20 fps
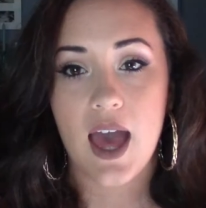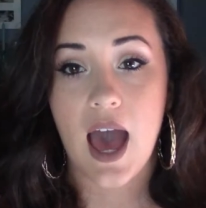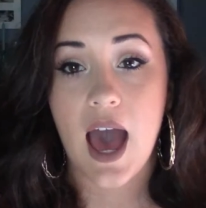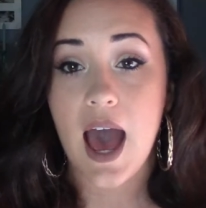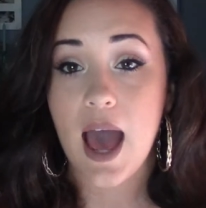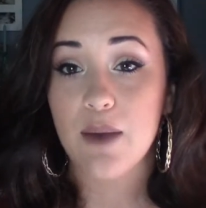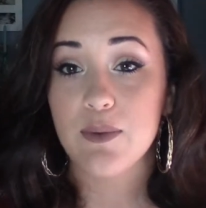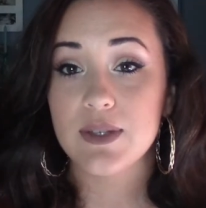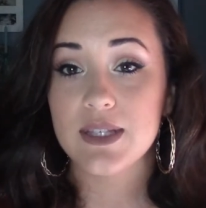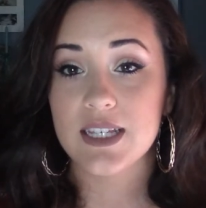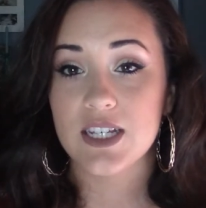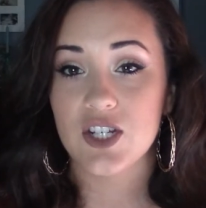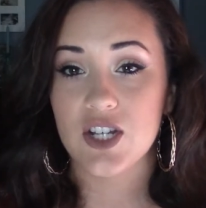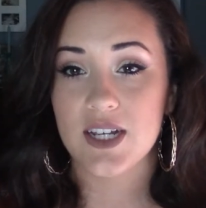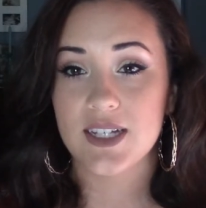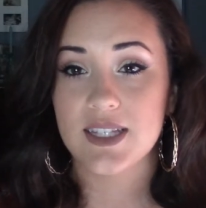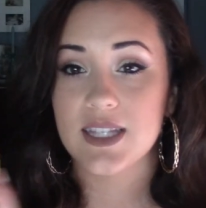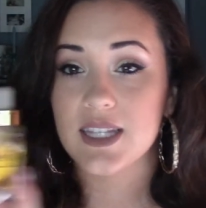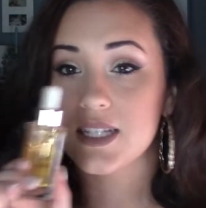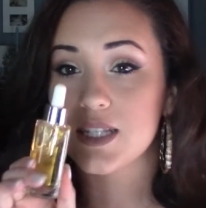I would
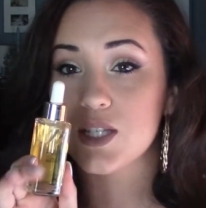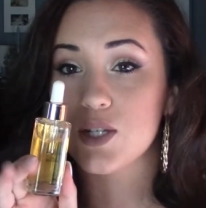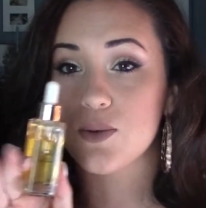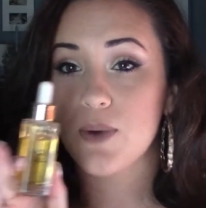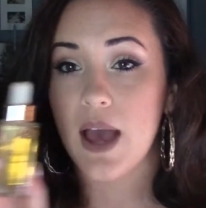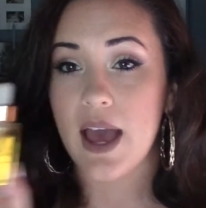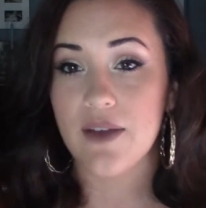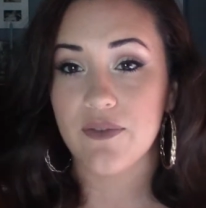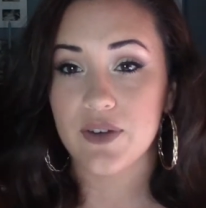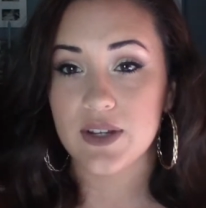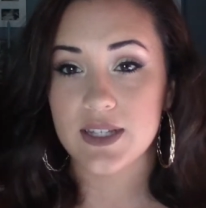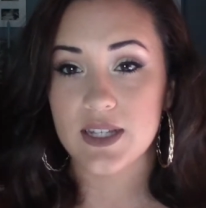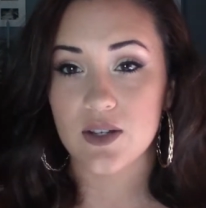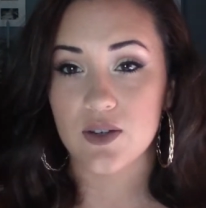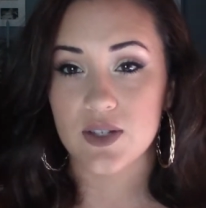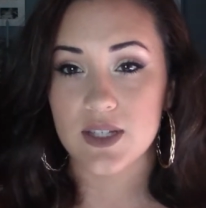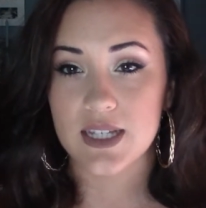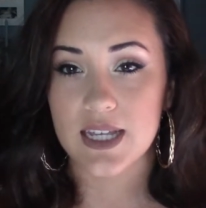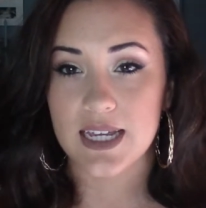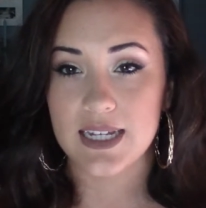suggest this to every
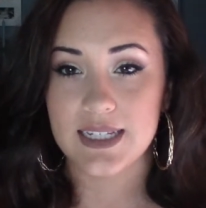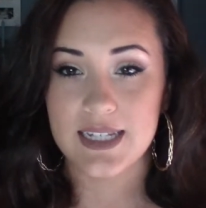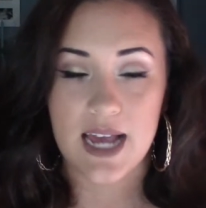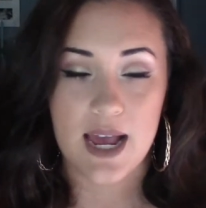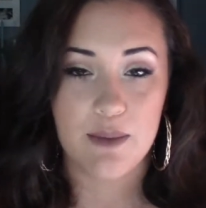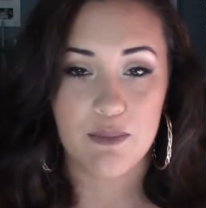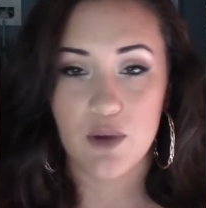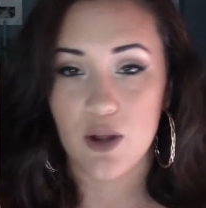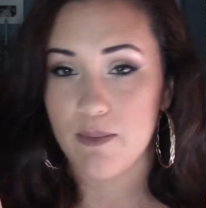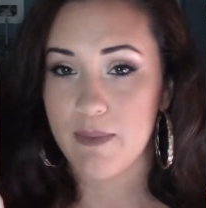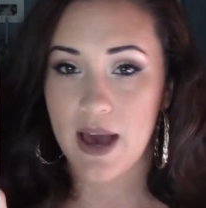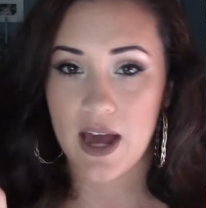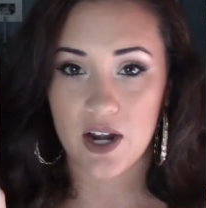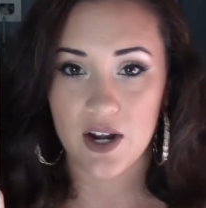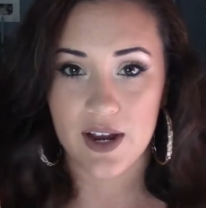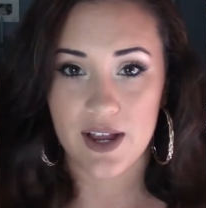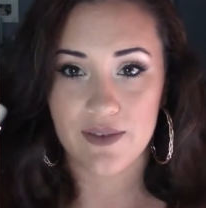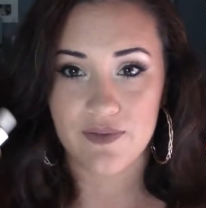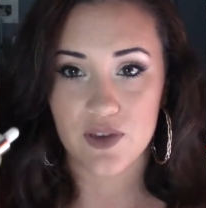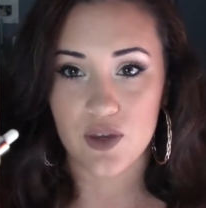single skin type, no matter
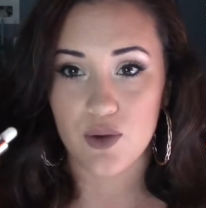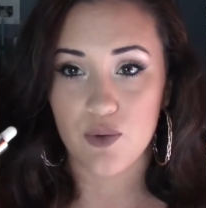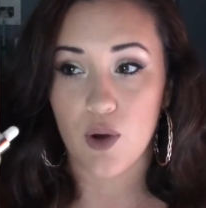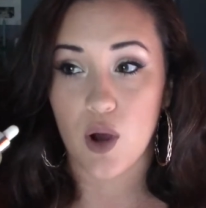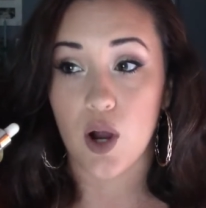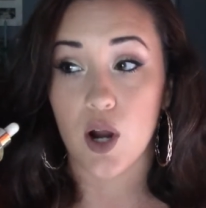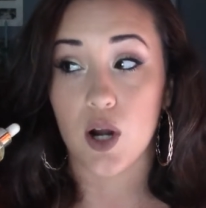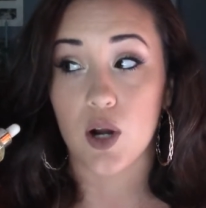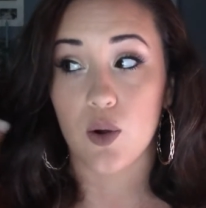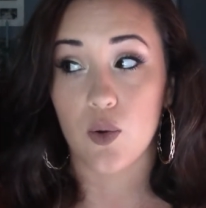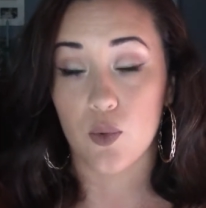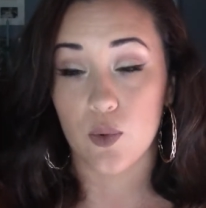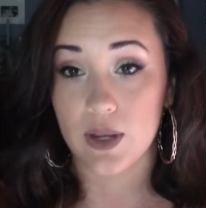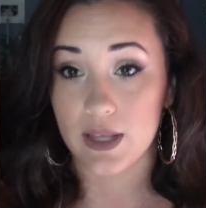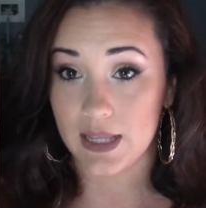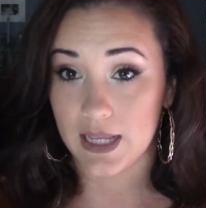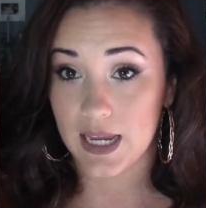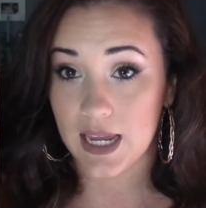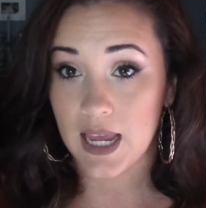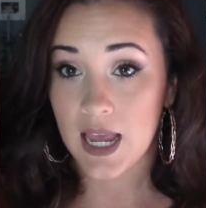if you are
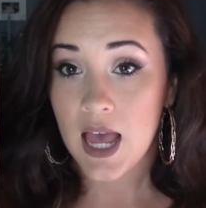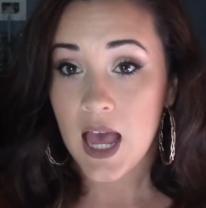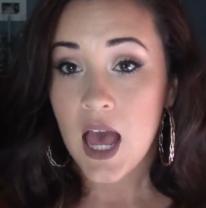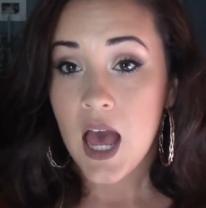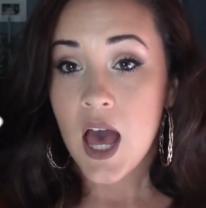oily.